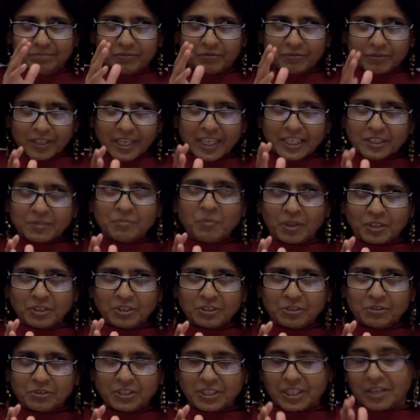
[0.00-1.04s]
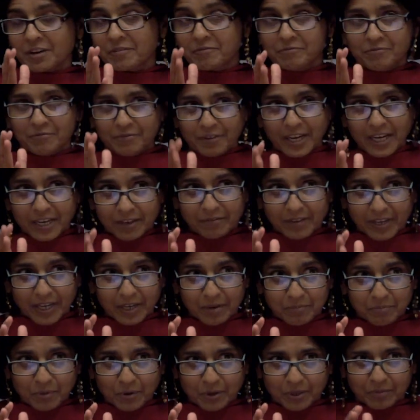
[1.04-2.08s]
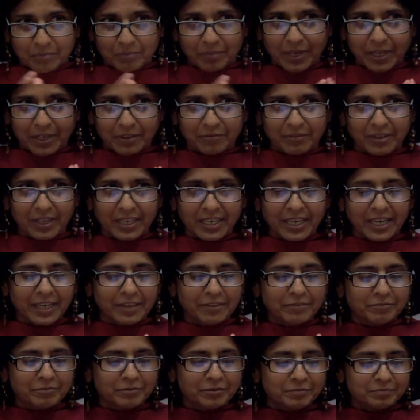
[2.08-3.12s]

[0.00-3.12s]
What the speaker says: for us, monsoons are a very, very important part of our life.